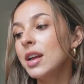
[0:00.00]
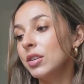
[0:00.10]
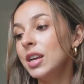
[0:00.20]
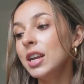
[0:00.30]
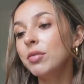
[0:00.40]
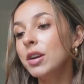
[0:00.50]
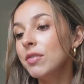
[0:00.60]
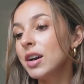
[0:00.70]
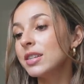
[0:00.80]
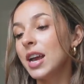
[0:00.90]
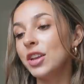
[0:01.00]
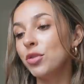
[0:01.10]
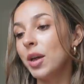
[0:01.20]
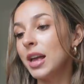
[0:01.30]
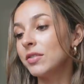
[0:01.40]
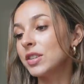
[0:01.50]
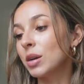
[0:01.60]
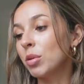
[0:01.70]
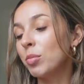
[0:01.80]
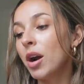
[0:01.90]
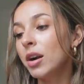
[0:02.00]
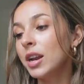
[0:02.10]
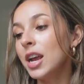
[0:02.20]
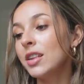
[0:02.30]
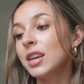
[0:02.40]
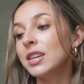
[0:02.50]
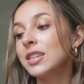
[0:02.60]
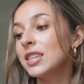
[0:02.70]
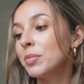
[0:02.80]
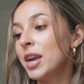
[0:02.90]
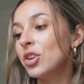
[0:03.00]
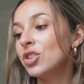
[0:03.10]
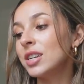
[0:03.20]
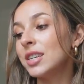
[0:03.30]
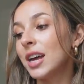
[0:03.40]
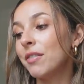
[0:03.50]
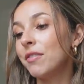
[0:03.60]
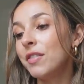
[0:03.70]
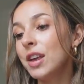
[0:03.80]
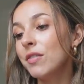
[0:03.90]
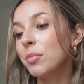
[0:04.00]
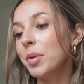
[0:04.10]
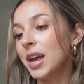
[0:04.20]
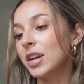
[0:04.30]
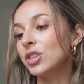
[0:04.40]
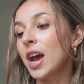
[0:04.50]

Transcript: Nina Riva's annual end of summer party and the anticipation is at a fever pitch.